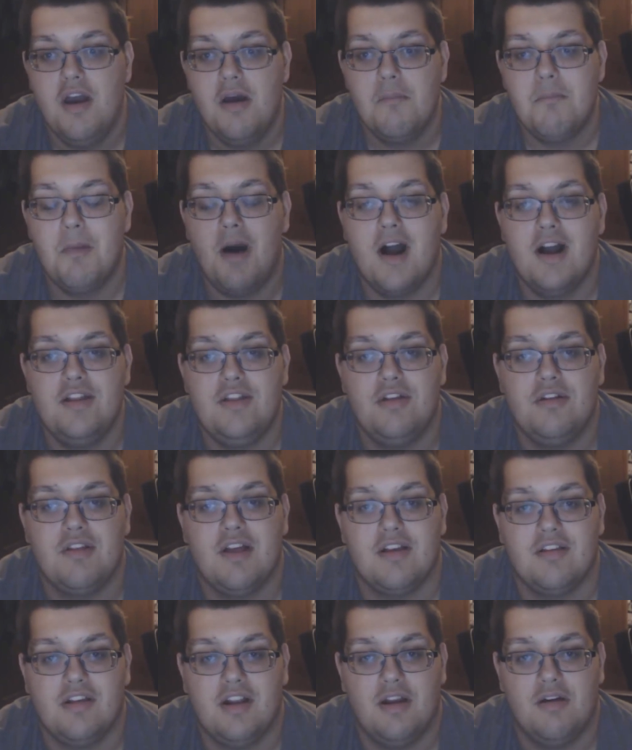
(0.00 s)
Mind you,
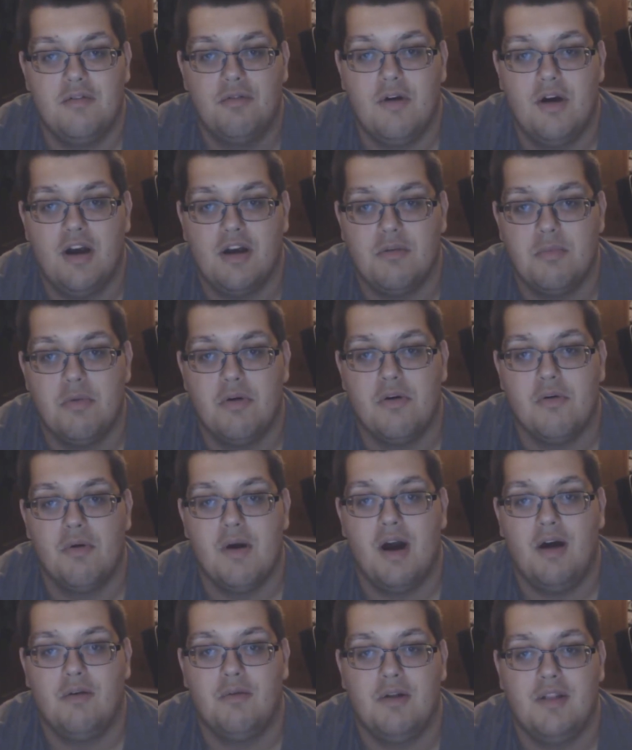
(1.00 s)
that's going to work more
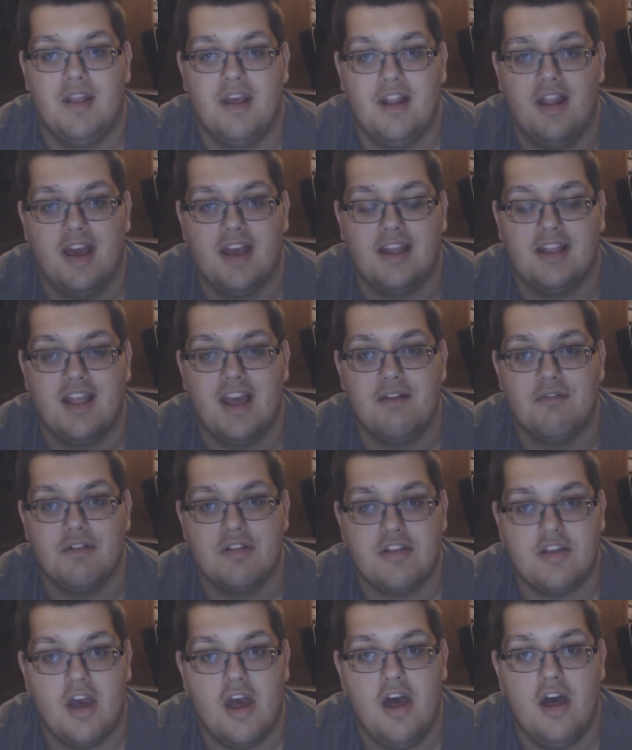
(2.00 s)
well when they're like, they
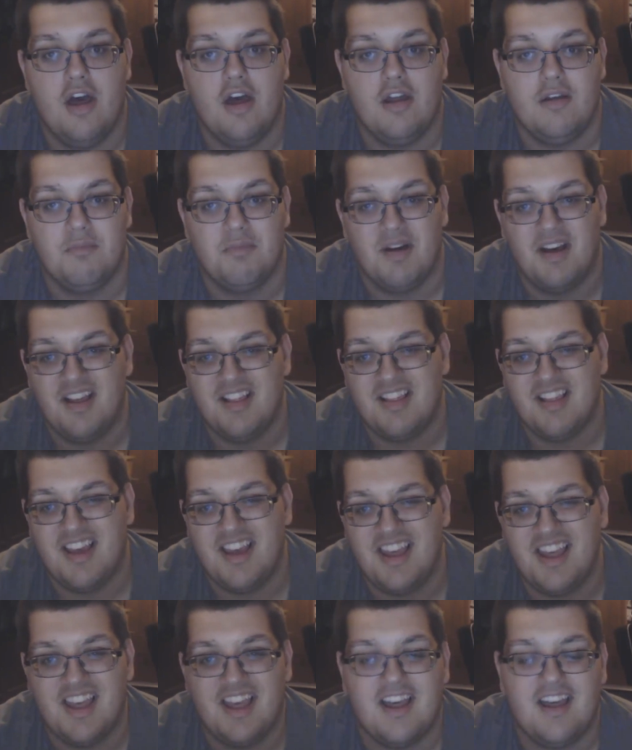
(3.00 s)
return, but it's
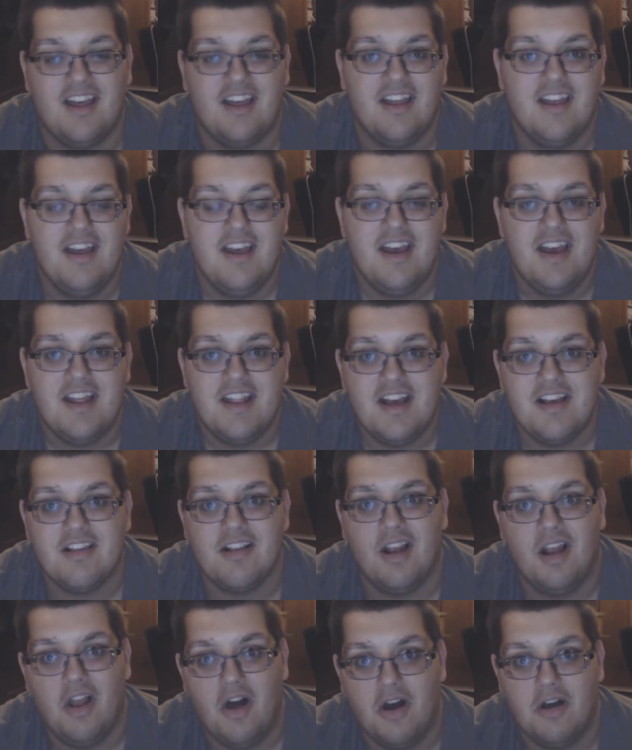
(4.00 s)
like, there's a
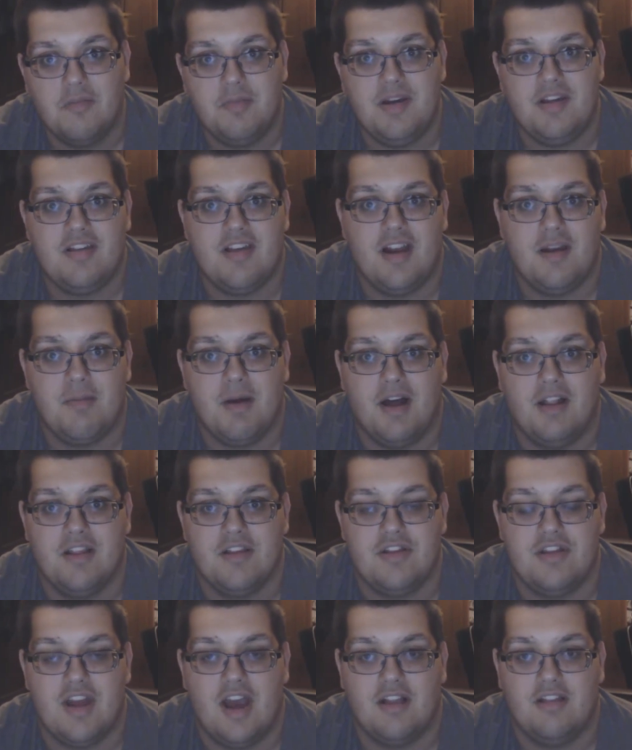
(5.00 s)
lot to be said about
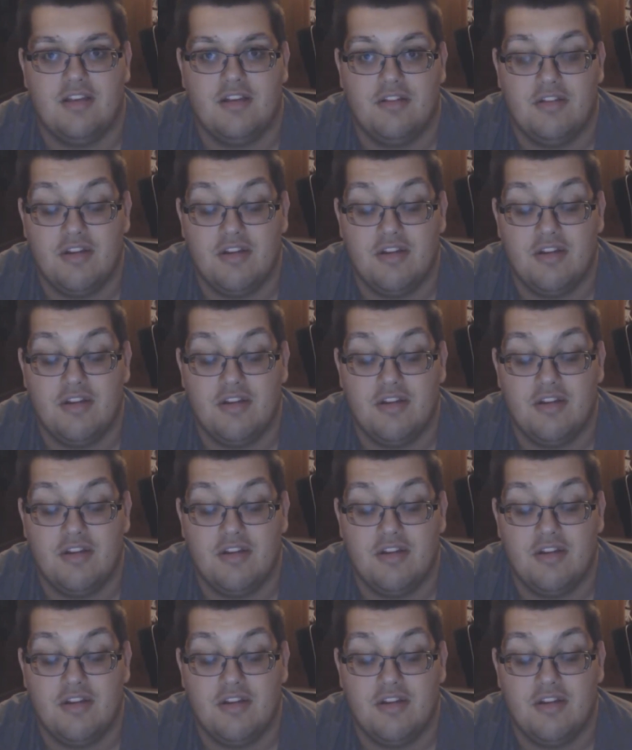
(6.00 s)
this chapter.